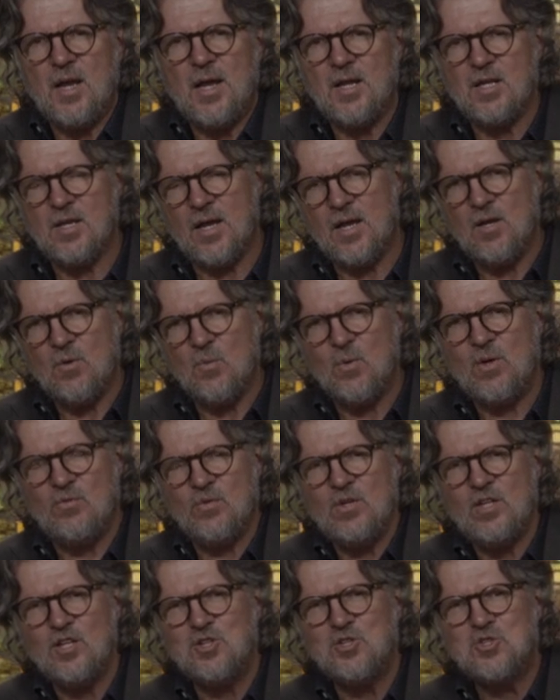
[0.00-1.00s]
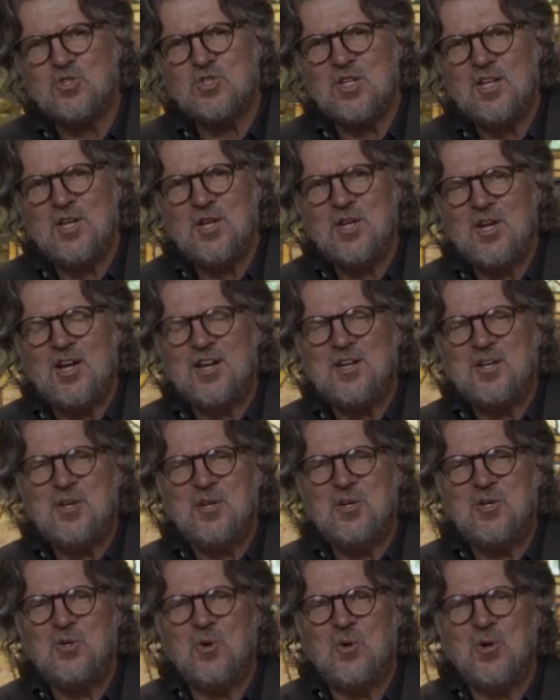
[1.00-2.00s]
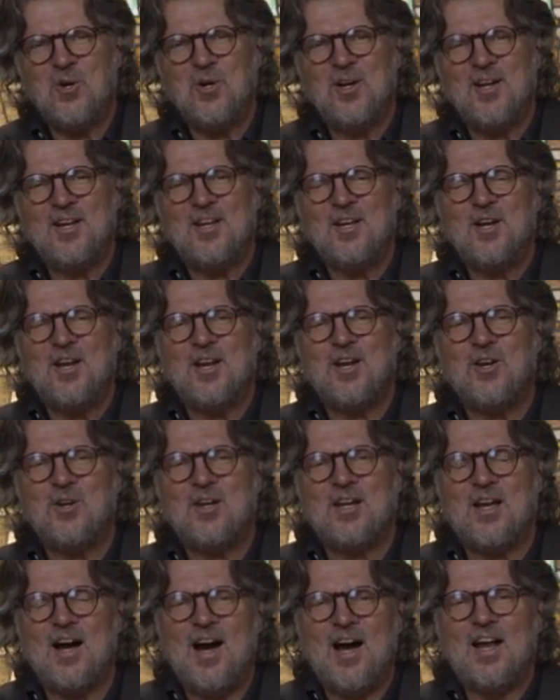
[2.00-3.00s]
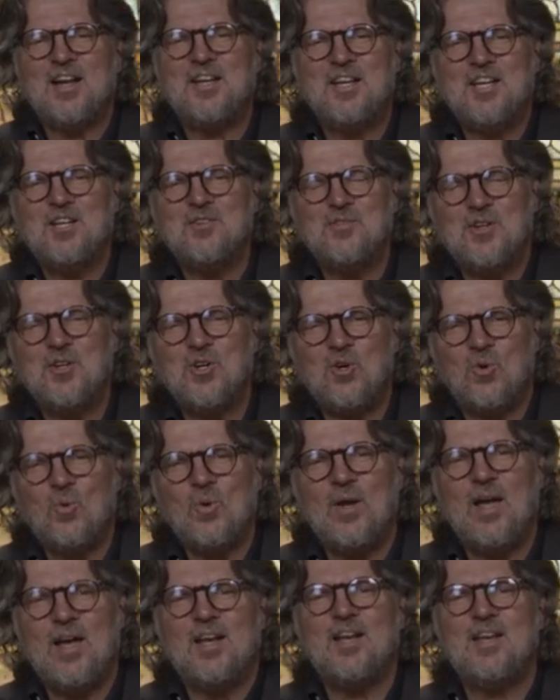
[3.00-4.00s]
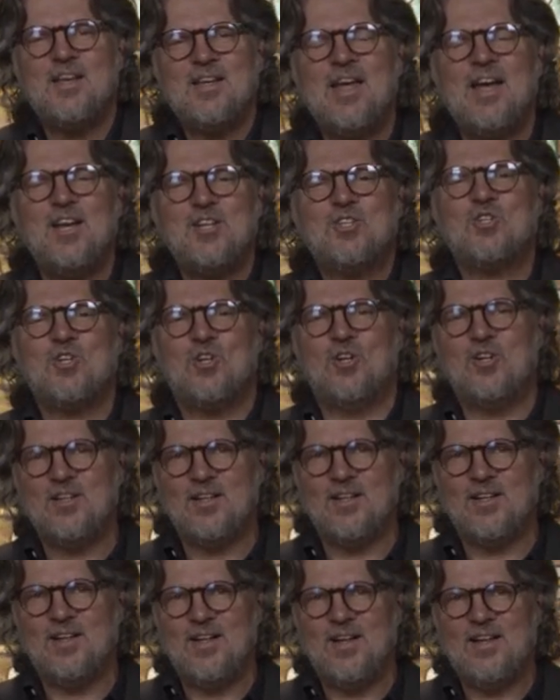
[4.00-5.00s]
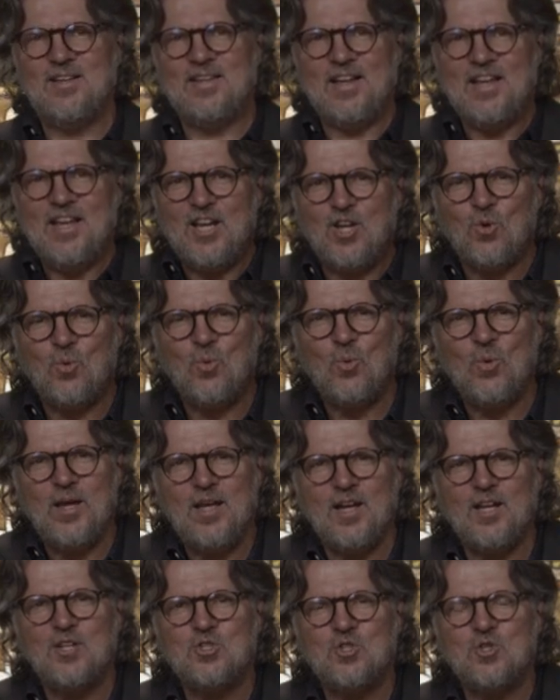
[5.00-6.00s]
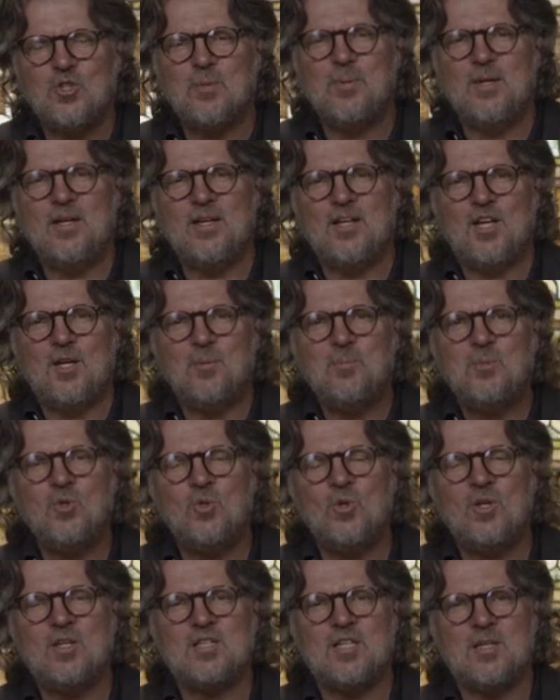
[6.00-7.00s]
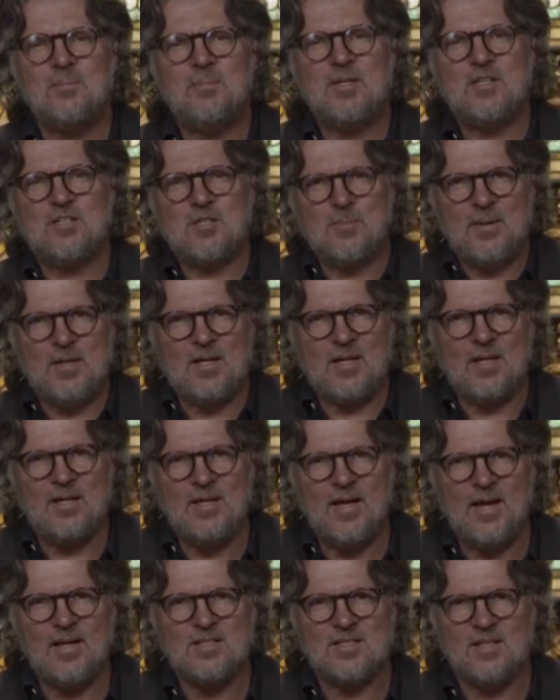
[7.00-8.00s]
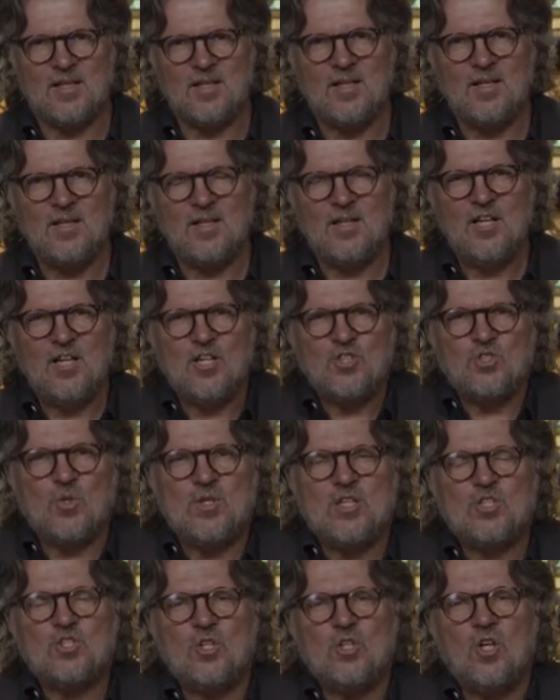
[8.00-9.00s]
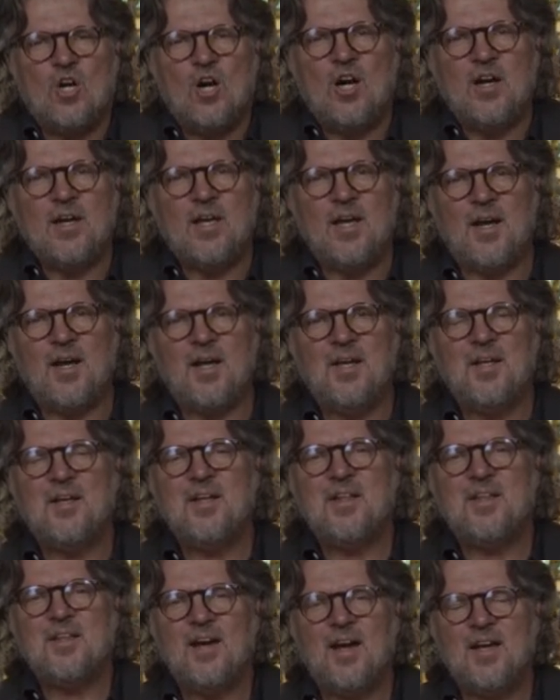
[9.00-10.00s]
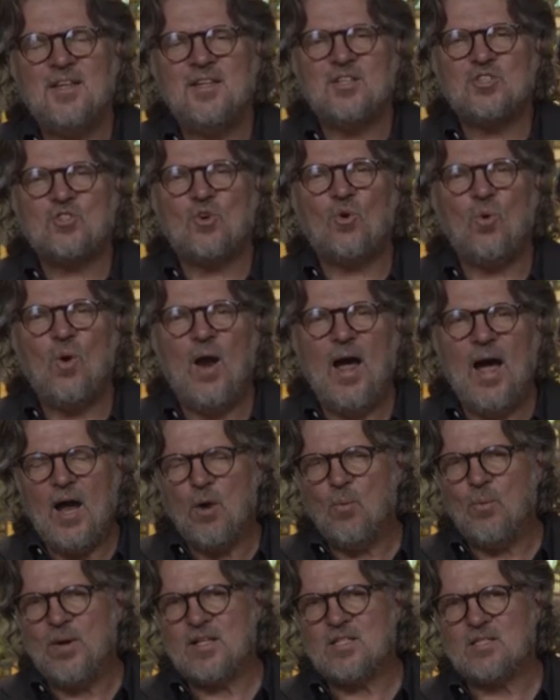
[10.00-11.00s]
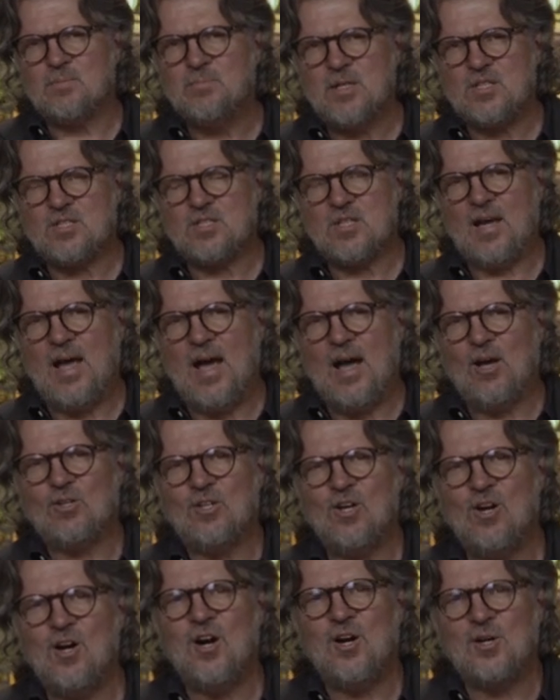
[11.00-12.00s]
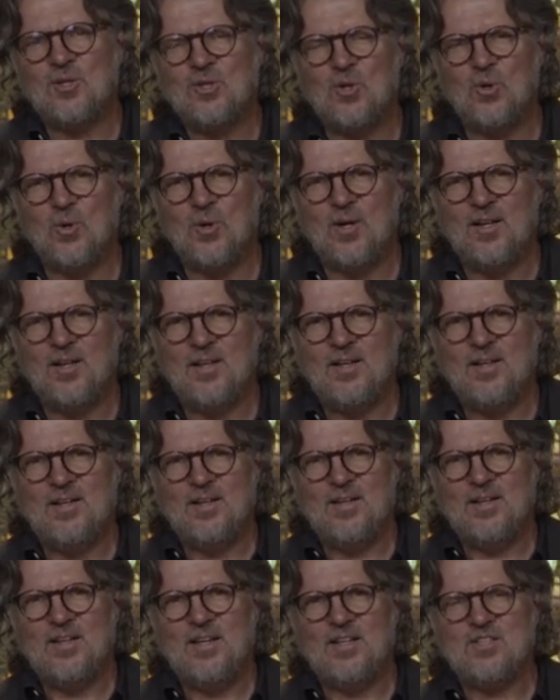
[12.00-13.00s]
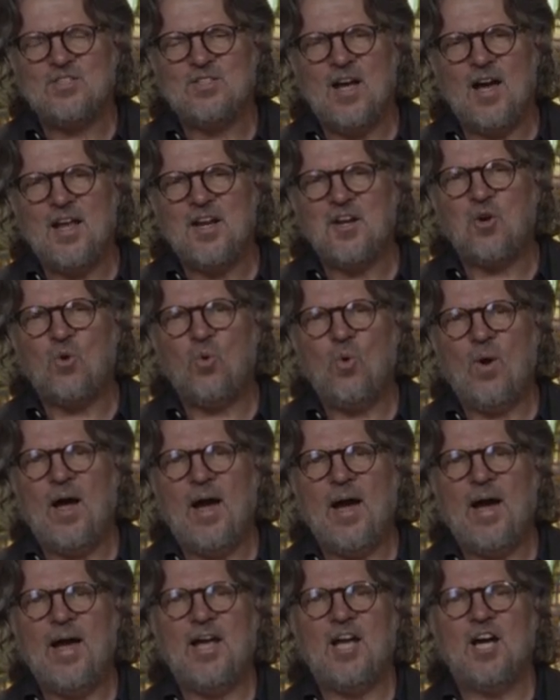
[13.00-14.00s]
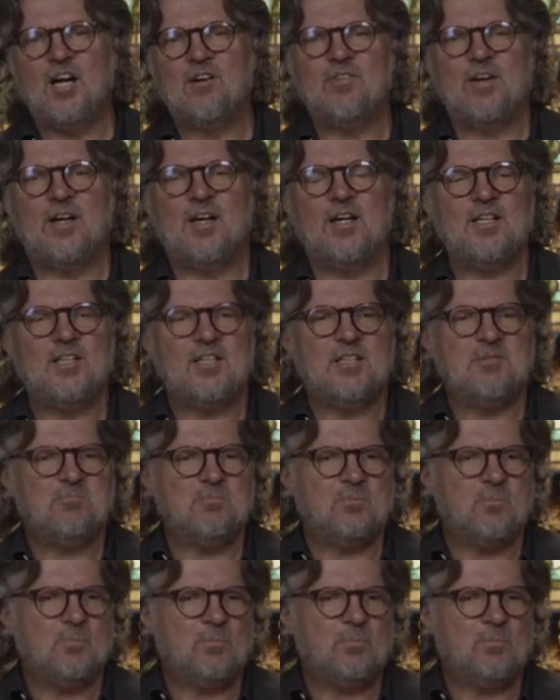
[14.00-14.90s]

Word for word: it, it reveals your God given created nature that He created you to be in community, be, to be connected. So, this longing and this cry when it's missing, how long, Lord, is not a cry of a